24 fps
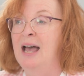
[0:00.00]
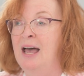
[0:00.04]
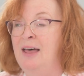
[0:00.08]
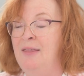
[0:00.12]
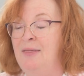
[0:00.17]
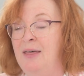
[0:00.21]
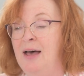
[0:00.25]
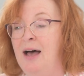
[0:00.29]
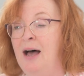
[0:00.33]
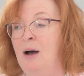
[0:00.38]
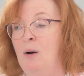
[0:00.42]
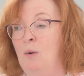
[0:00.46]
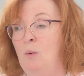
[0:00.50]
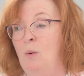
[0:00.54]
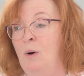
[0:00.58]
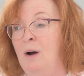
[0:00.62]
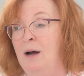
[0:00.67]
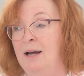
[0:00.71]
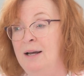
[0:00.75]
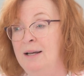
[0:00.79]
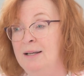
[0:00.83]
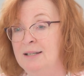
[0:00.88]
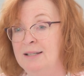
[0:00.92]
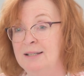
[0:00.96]
And that
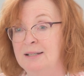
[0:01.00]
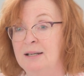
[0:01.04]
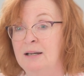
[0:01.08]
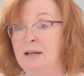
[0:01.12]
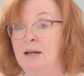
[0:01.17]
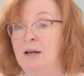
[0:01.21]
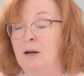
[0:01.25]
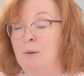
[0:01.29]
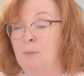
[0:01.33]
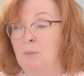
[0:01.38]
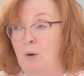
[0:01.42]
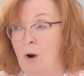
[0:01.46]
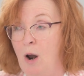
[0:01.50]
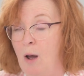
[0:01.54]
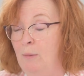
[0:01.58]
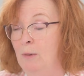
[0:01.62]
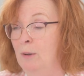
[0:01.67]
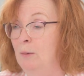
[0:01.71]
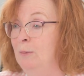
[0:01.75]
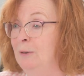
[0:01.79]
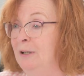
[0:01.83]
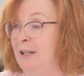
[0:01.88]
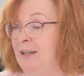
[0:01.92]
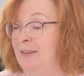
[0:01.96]
was
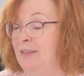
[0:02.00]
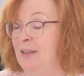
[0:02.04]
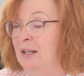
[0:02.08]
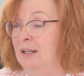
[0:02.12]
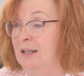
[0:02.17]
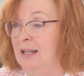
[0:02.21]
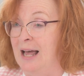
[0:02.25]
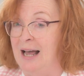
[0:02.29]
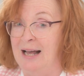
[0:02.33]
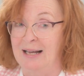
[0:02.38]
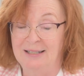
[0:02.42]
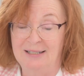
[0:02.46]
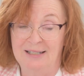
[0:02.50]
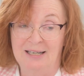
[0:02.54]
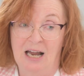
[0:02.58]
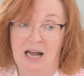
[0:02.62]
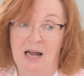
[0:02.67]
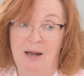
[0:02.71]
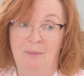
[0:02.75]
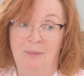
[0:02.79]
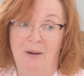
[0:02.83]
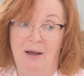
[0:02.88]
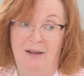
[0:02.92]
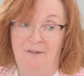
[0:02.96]
probably the last
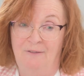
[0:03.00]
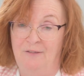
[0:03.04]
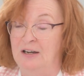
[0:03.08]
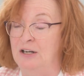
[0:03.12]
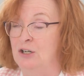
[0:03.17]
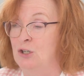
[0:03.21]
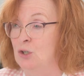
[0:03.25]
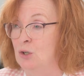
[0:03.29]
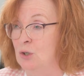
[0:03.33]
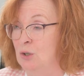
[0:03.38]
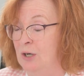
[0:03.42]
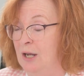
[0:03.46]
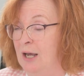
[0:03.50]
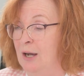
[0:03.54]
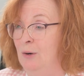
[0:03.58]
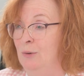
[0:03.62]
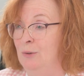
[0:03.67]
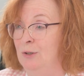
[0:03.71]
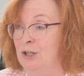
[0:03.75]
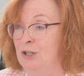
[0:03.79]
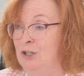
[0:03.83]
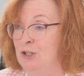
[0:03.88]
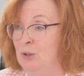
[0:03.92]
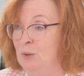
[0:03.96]
time I ventured
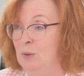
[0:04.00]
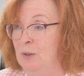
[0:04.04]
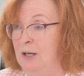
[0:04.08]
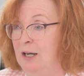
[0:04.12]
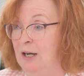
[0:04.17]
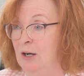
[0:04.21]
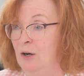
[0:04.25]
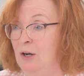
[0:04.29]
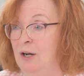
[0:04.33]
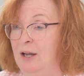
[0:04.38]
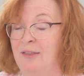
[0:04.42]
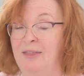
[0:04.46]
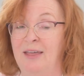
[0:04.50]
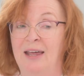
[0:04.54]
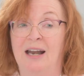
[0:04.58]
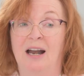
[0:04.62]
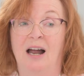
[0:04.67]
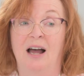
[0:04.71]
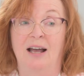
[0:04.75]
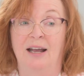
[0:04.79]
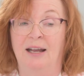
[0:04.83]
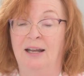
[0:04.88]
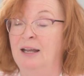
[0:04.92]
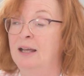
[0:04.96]
out into an area that
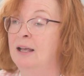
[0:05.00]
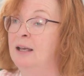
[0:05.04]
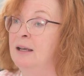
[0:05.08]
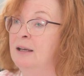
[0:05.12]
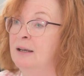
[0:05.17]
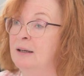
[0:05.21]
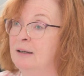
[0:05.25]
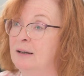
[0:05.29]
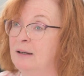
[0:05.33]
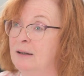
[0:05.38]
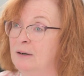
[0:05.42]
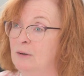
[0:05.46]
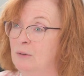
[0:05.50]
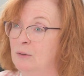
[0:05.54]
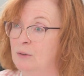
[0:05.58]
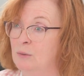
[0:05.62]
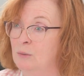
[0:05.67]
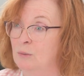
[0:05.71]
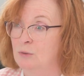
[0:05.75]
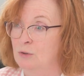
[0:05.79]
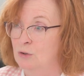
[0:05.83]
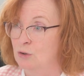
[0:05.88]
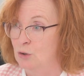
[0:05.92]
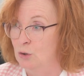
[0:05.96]
I
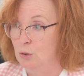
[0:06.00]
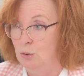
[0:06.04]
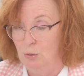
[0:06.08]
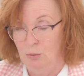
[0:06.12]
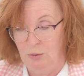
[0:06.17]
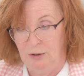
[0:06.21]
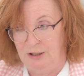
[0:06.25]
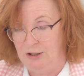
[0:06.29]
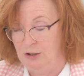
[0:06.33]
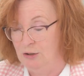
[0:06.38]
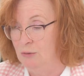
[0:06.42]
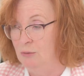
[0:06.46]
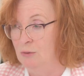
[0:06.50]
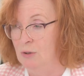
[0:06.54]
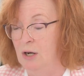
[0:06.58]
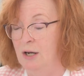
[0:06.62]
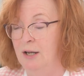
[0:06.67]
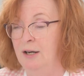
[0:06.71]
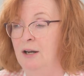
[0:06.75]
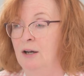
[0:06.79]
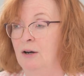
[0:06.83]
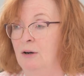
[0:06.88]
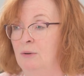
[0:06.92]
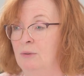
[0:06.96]
truly do
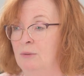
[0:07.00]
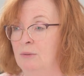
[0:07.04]
not know.